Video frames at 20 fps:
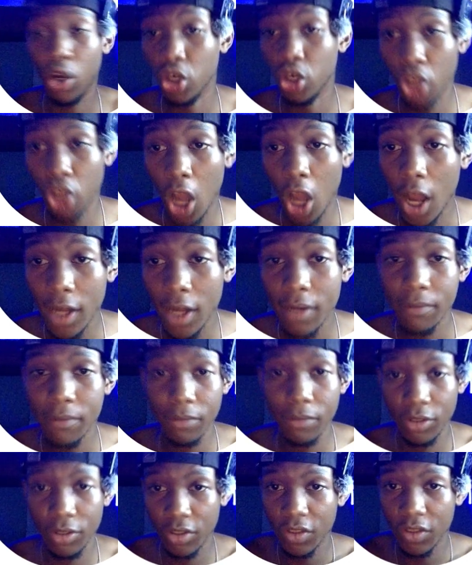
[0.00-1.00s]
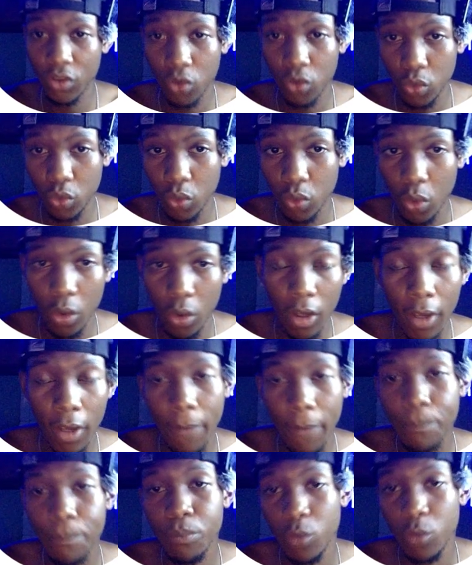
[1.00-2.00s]
not, it is true.
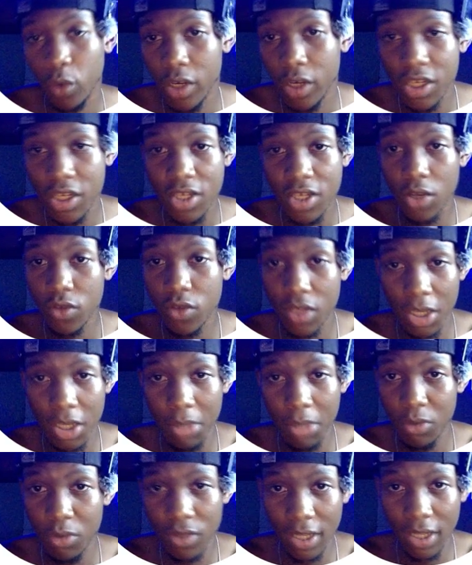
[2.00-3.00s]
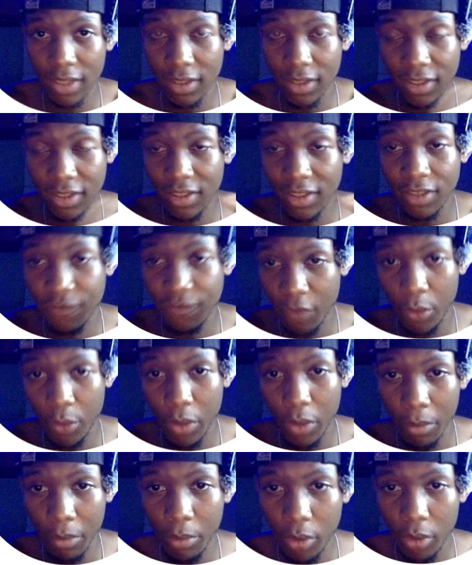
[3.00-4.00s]
Okay. Writing sales emails like this is
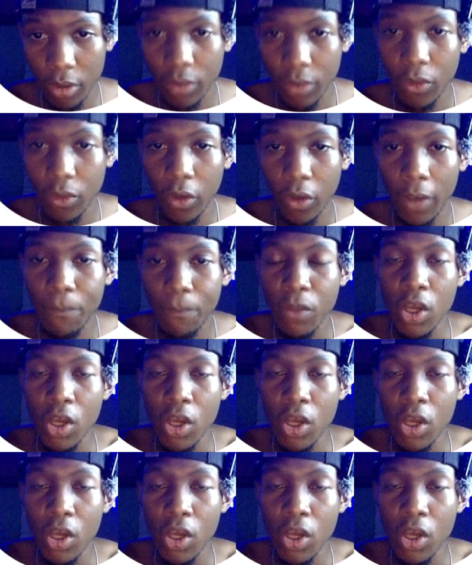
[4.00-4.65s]
very important. Okay.